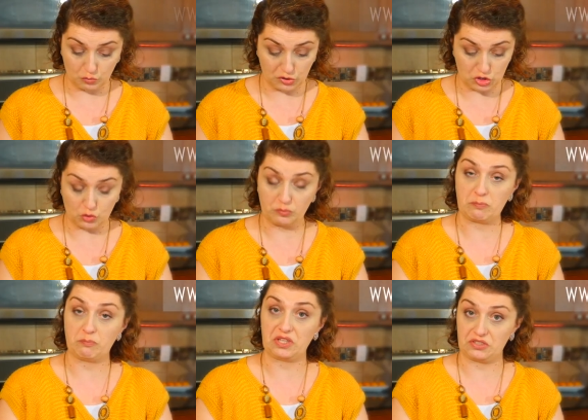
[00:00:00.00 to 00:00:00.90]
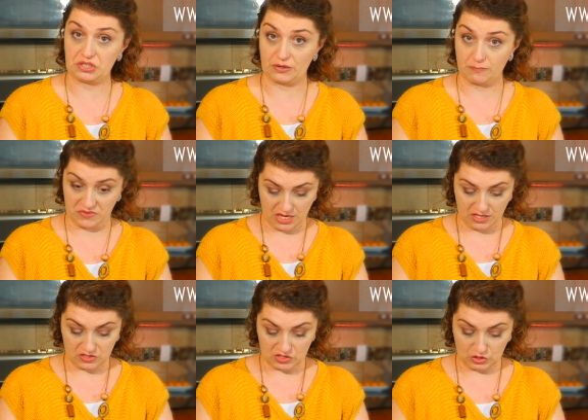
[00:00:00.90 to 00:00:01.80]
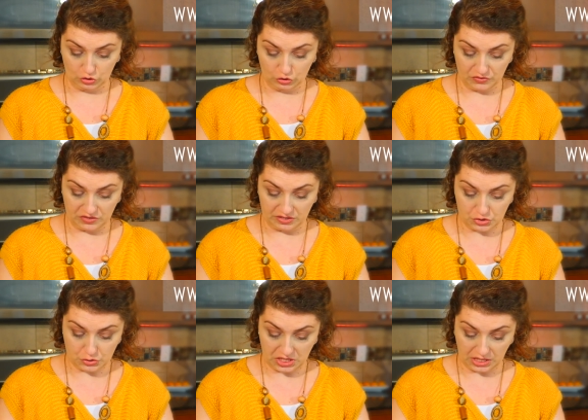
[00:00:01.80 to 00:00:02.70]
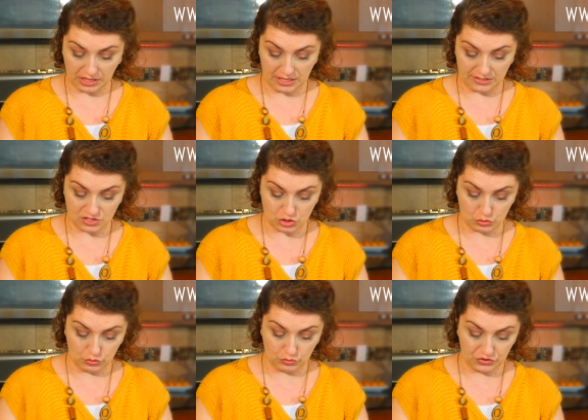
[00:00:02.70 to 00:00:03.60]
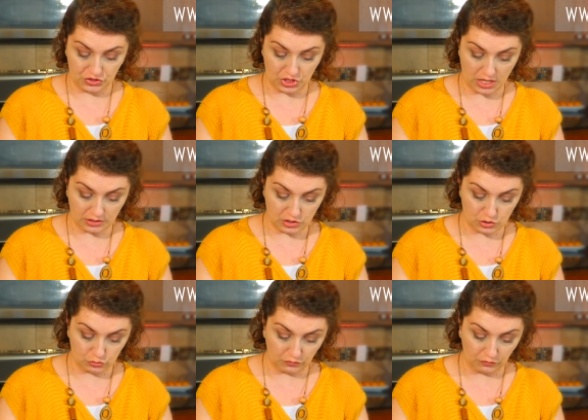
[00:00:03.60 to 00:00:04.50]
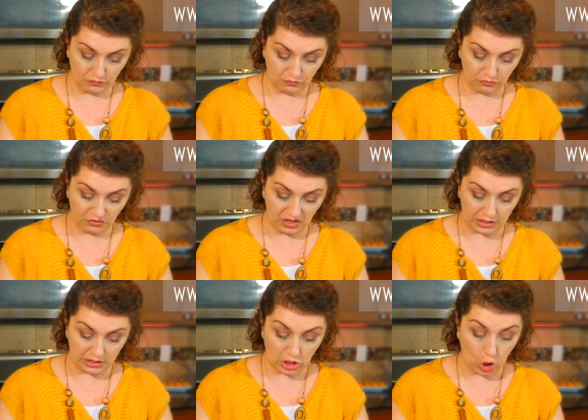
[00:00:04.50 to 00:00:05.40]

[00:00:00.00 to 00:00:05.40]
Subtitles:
supposed to be bitter. So the trick is to not to fill